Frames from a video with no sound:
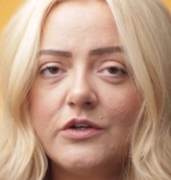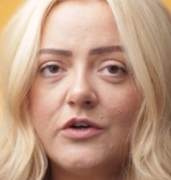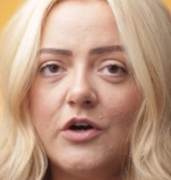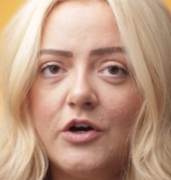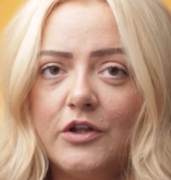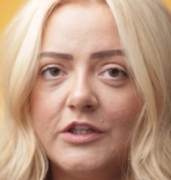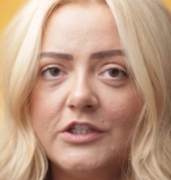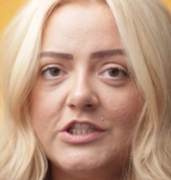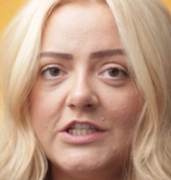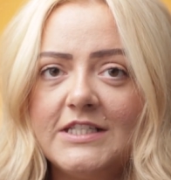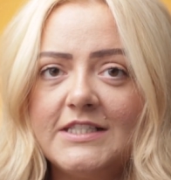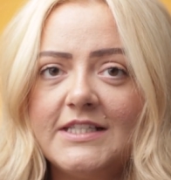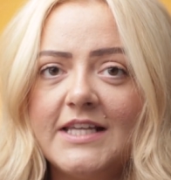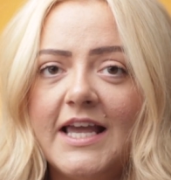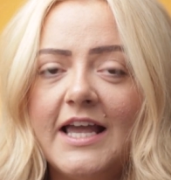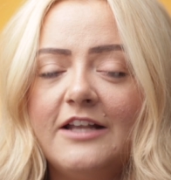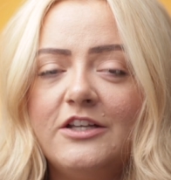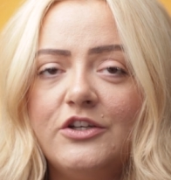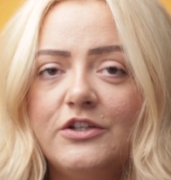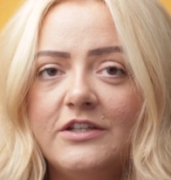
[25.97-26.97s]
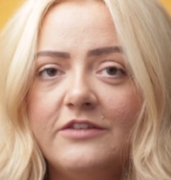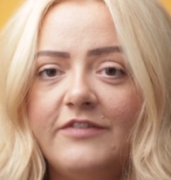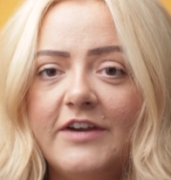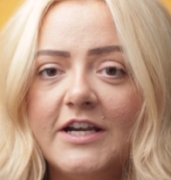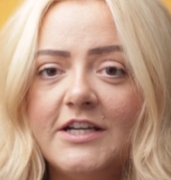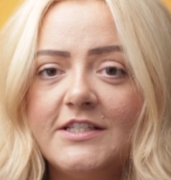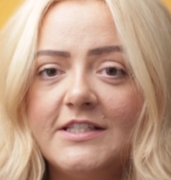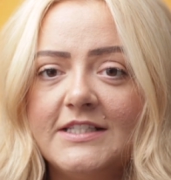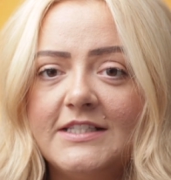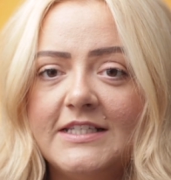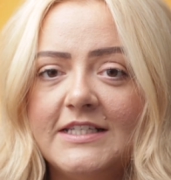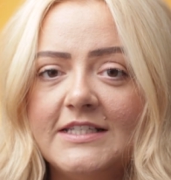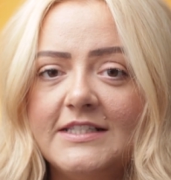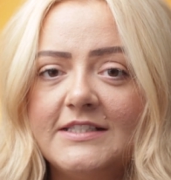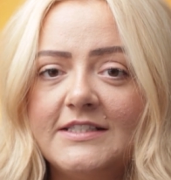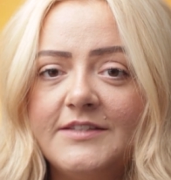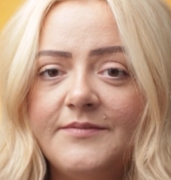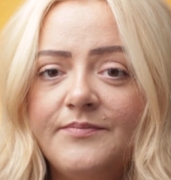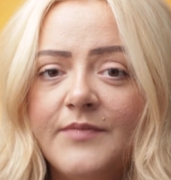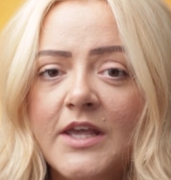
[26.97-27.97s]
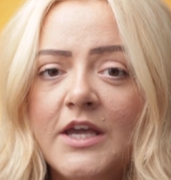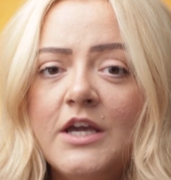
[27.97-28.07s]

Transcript: colleges and universities